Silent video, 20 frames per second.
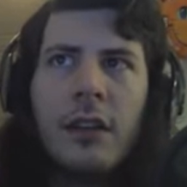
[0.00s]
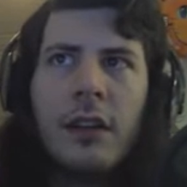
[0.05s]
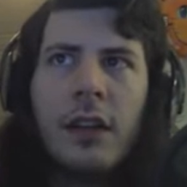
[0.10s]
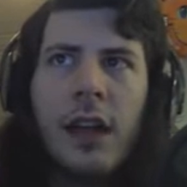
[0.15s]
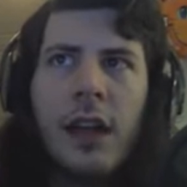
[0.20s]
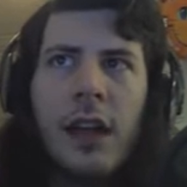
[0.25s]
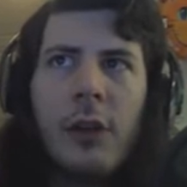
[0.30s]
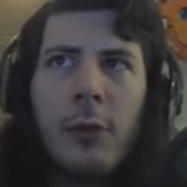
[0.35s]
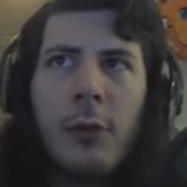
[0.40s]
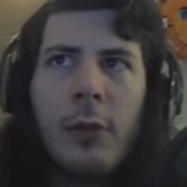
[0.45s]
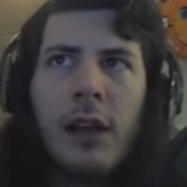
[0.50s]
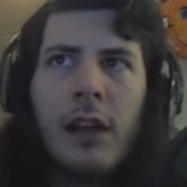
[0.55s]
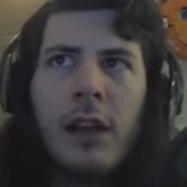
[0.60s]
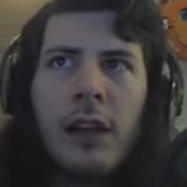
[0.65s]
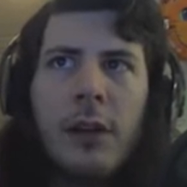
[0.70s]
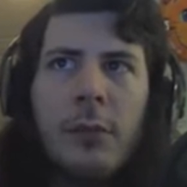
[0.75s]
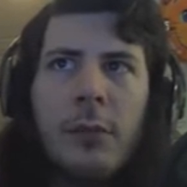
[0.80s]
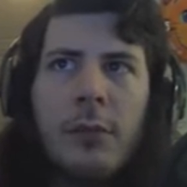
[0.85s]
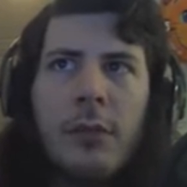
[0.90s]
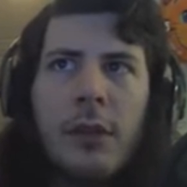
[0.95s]
Can't go back
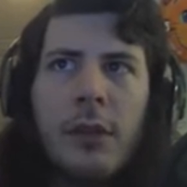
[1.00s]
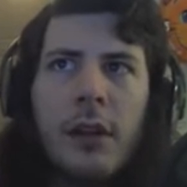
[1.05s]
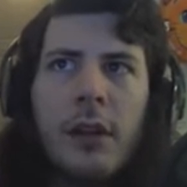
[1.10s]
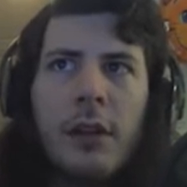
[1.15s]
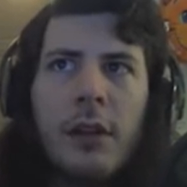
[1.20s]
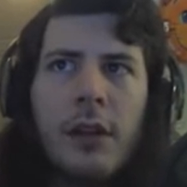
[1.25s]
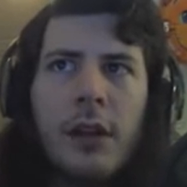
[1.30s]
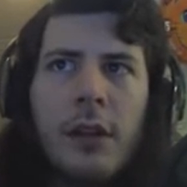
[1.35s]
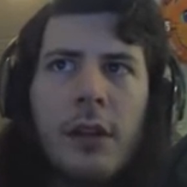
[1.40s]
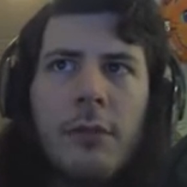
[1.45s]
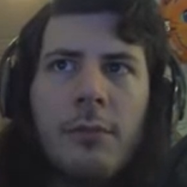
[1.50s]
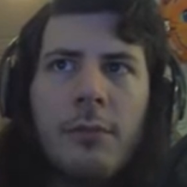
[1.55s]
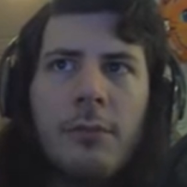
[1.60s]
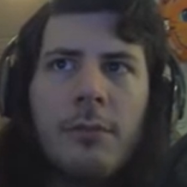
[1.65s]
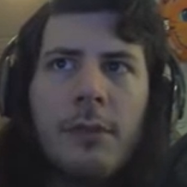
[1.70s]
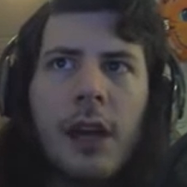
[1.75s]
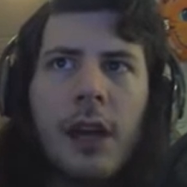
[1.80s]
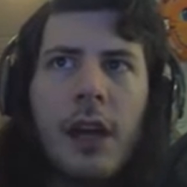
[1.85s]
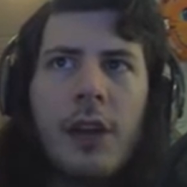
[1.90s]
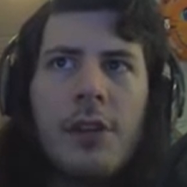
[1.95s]
up. Okay,
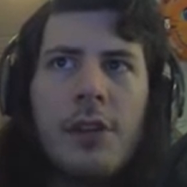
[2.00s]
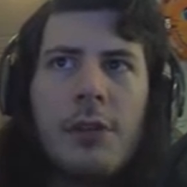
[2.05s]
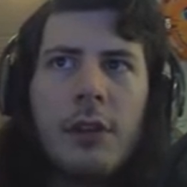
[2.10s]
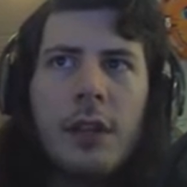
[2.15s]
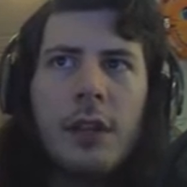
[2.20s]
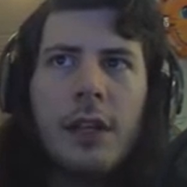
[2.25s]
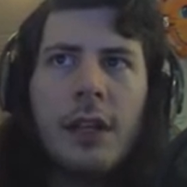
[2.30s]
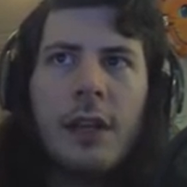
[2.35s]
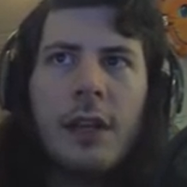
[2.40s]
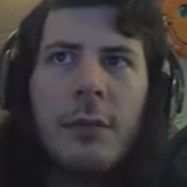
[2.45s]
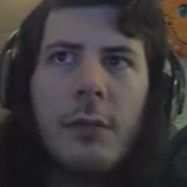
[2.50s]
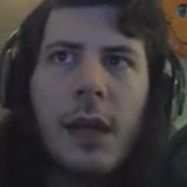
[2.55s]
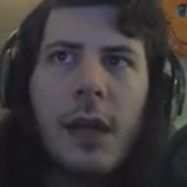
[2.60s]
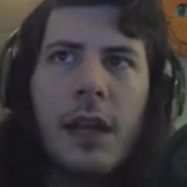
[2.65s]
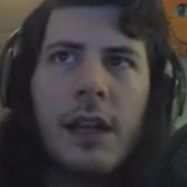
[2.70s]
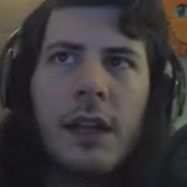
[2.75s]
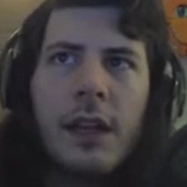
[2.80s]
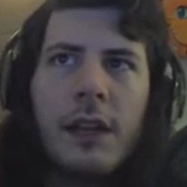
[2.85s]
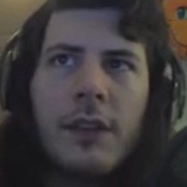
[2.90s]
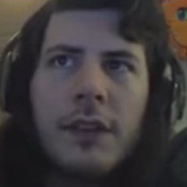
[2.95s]
non-Euclidean
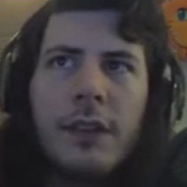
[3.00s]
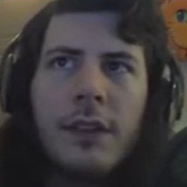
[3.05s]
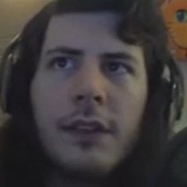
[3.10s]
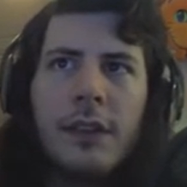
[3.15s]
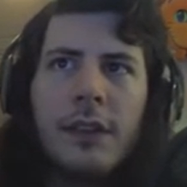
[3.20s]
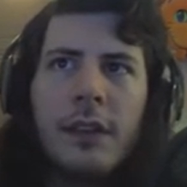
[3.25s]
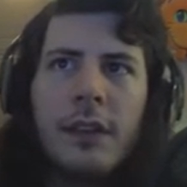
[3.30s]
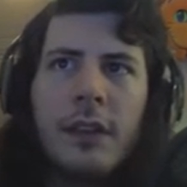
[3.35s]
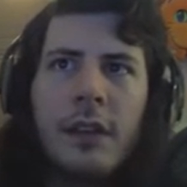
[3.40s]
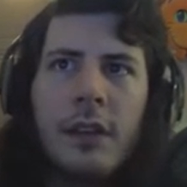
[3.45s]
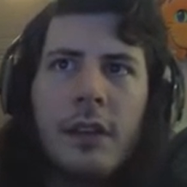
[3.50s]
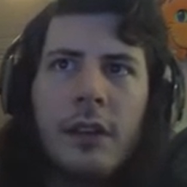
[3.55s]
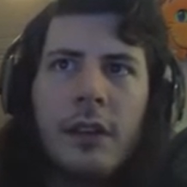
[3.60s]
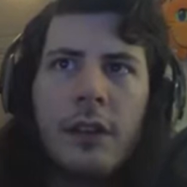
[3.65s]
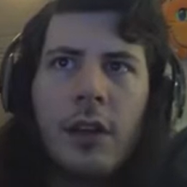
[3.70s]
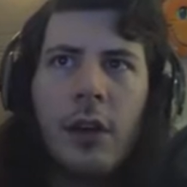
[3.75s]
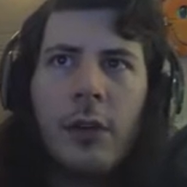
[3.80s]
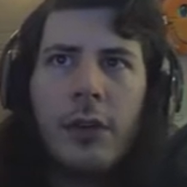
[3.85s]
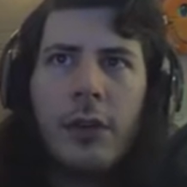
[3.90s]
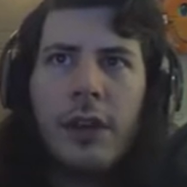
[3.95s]
maze.
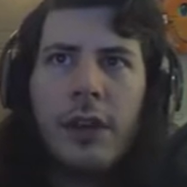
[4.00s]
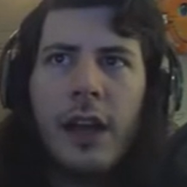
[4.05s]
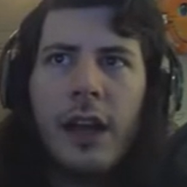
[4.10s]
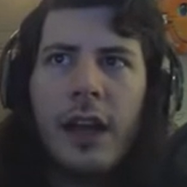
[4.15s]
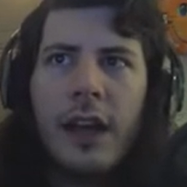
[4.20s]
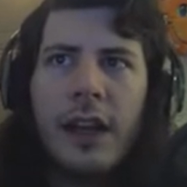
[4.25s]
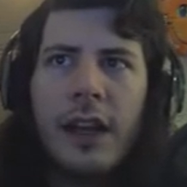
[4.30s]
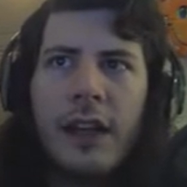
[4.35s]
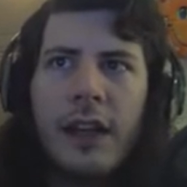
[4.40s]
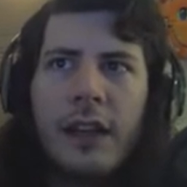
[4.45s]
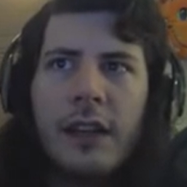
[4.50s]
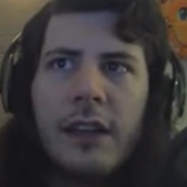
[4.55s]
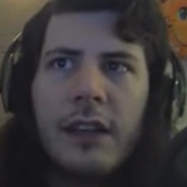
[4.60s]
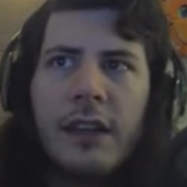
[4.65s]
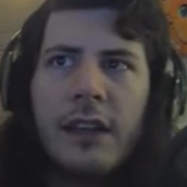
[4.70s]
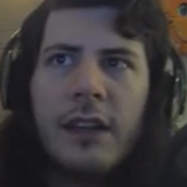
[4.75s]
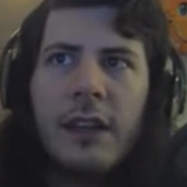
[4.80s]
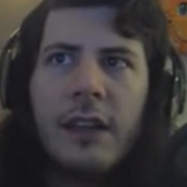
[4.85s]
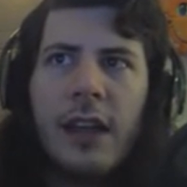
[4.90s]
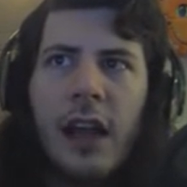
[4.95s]
Don't die.
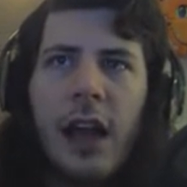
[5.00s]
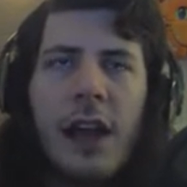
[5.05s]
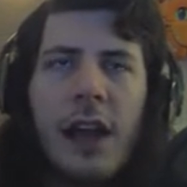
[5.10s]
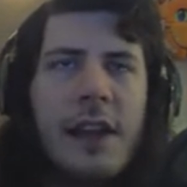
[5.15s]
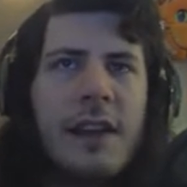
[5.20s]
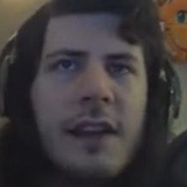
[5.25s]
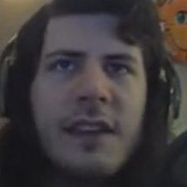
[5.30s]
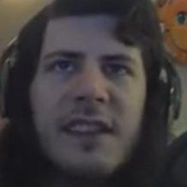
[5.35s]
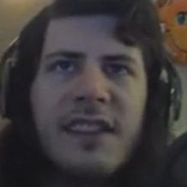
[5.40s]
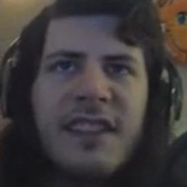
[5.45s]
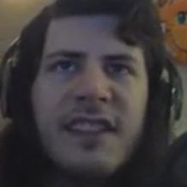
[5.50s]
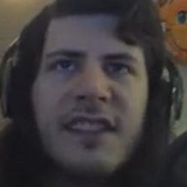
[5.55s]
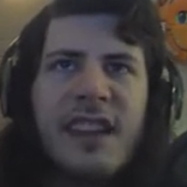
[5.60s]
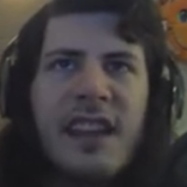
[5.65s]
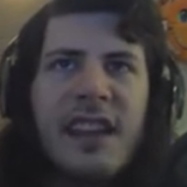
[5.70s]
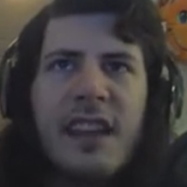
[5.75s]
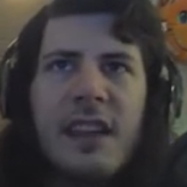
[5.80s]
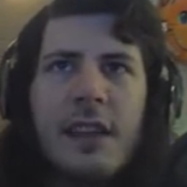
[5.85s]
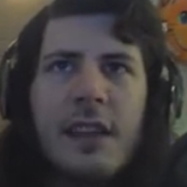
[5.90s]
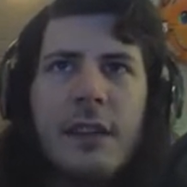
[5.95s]
I didn't
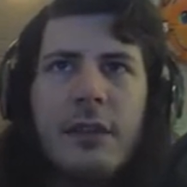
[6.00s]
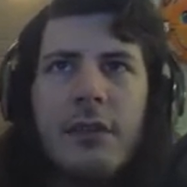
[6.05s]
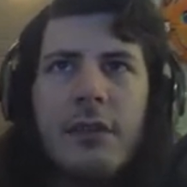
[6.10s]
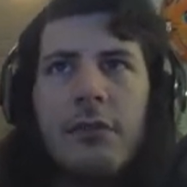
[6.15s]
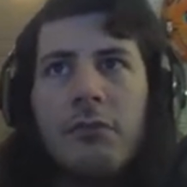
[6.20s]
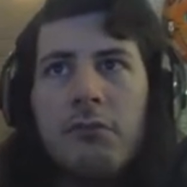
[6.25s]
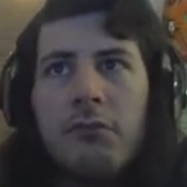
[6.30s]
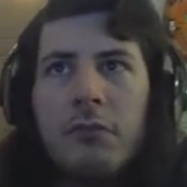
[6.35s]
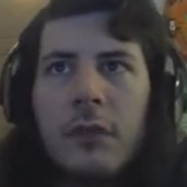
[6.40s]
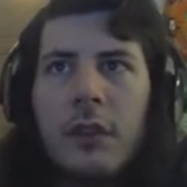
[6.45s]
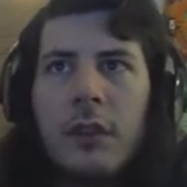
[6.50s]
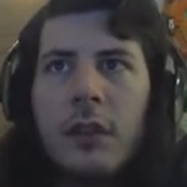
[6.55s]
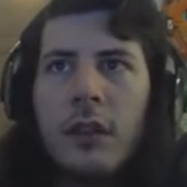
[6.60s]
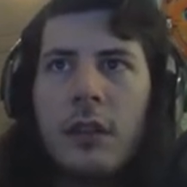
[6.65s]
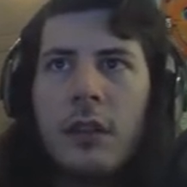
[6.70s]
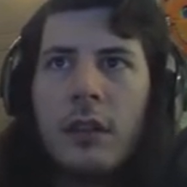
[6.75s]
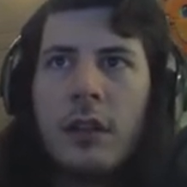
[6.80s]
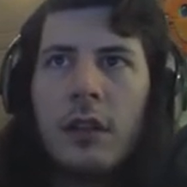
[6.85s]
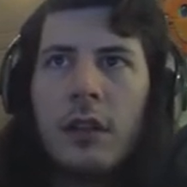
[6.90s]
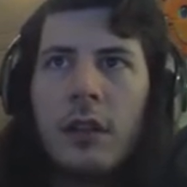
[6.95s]
save.
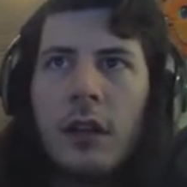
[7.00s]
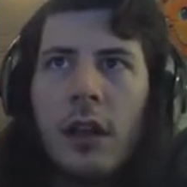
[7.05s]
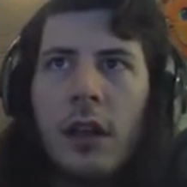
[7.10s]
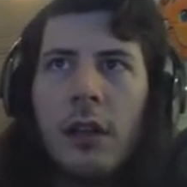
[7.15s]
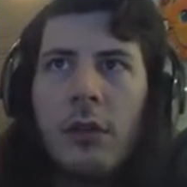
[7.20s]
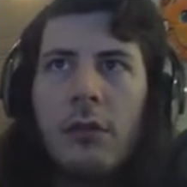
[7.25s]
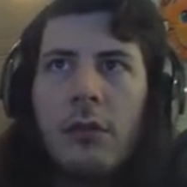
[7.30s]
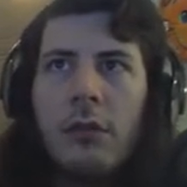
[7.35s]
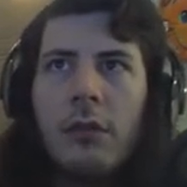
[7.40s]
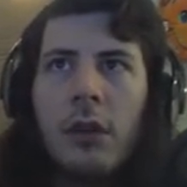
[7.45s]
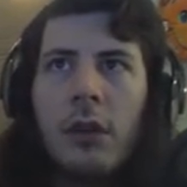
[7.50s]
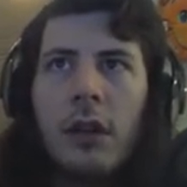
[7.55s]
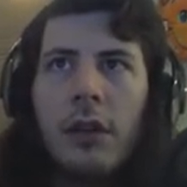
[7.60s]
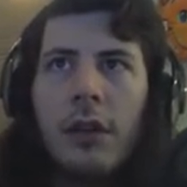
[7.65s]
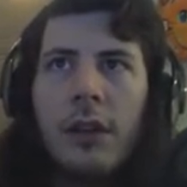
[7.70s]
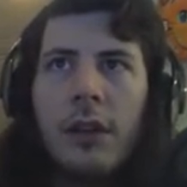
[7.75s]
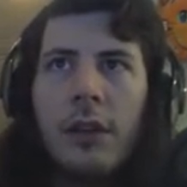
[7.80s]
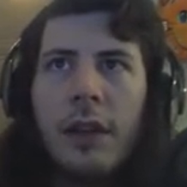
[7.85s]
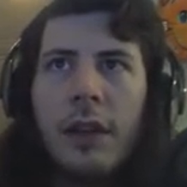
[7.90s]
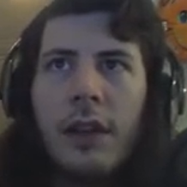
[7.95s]
Oh, well,
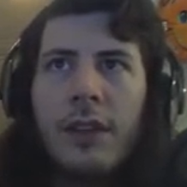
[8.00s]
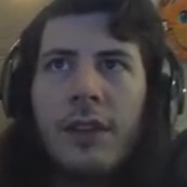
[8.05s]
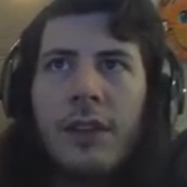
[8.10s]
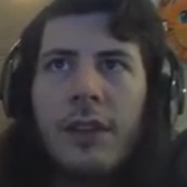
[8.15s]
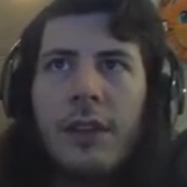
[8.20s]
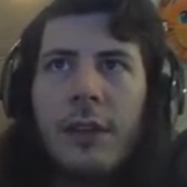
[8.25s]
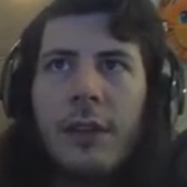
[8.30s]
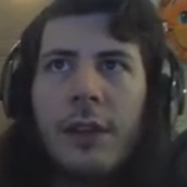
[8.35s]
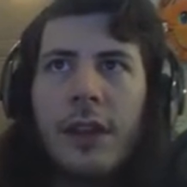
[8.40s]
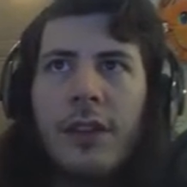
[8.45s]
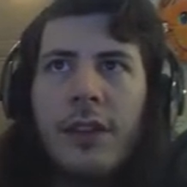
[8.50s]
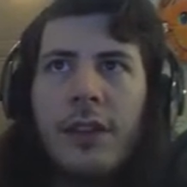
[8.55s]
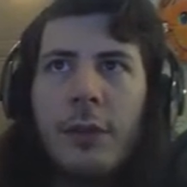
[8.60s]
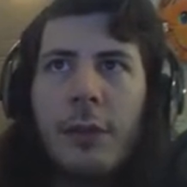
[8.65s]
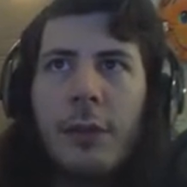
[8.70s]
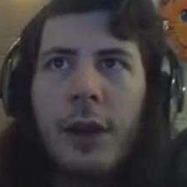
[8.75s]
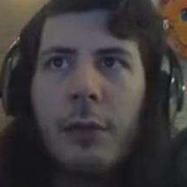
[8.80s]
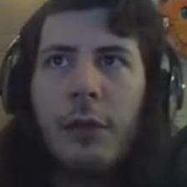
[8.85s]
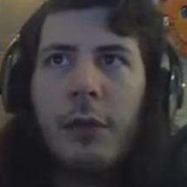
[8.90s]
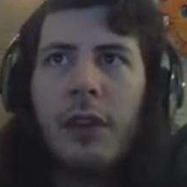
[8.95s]
that's the one I'm